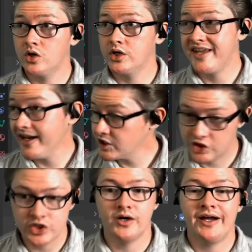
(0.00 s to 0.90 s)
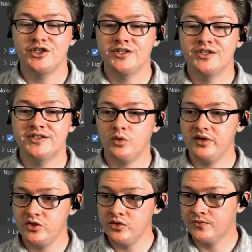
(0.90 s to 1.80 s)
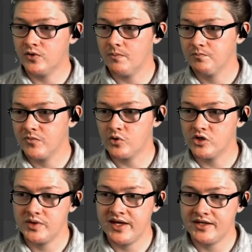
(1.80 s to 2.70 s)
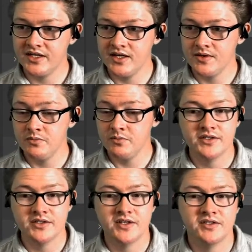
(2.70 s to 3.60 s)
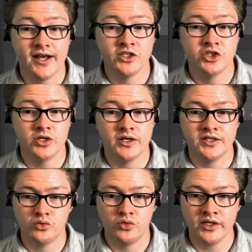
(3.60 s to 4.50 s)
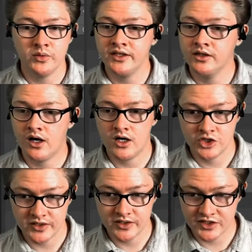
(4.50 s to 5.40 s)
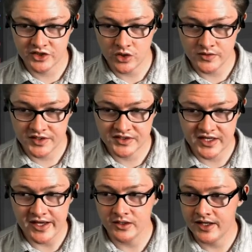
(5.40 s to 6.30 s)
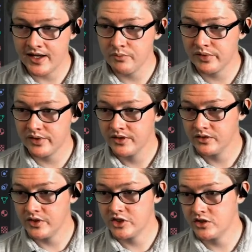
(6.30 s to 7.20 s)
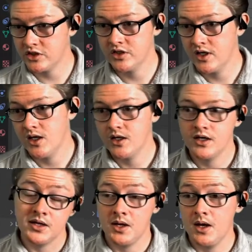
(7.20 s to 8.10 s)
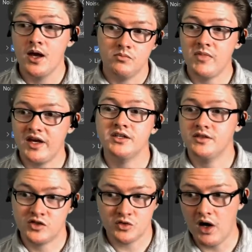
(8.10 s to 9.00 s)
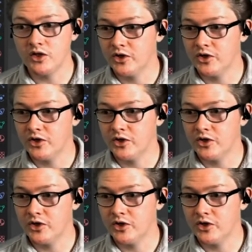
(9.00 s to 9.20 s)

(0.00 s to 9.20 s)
texture, I should say, will be uniform. Now, of course, we can't see anything because this texture is really, really large. So let's turn the scale up, which makes it smaller.